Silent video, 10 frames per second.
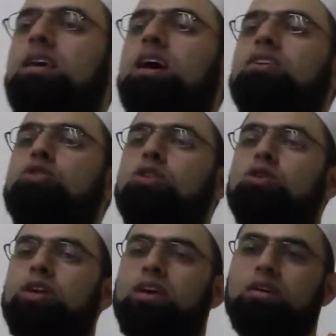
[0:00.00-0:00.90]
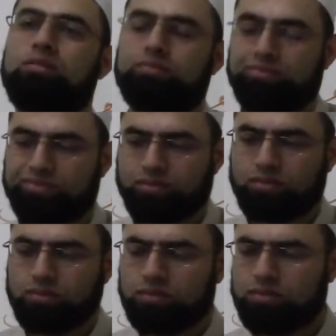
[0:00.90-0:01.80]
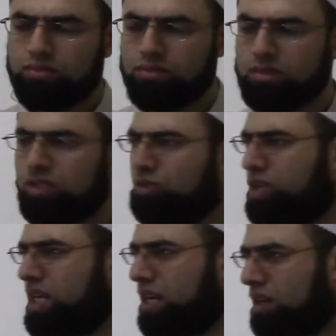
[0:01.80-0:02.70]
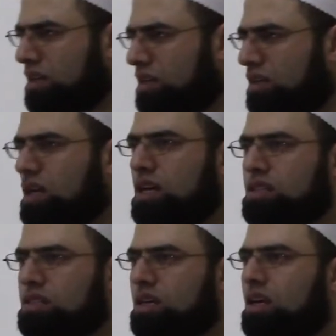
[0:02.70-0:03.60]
and good looking. Really? Yes.